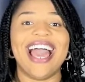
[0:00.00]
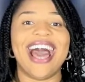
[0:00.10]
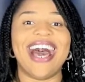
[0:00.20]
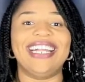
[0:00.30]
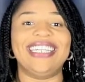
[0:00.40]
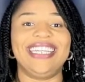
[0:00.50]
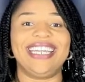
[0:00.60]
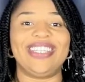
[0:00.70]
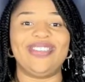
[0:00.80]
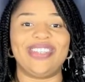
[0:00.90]
And in
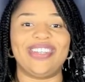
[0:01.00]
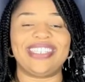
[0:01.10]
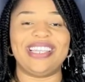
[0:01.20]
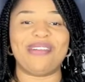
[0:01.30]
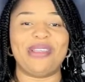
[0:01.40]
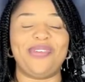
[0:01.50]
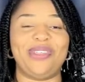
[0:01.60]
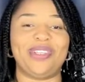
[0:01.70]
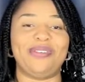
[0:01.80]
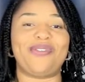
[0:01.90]
case you're just seeing my face
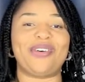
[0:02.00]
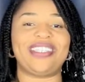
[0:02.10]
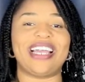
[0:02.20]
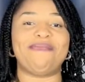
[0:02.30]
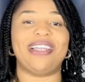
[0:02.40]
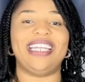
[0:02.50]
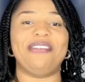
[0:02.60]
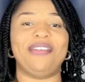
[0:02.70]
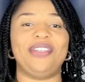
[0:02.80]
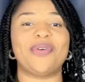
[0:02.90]
for the first time, my
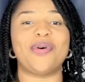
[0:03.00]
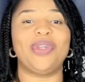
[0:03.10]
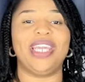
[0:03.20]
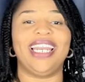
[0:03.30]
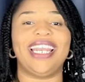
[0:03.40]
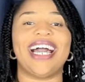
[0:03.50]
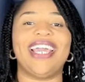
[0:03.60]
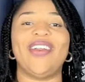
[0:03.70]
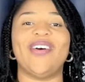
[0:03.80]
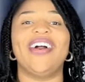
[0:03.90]
name is Oye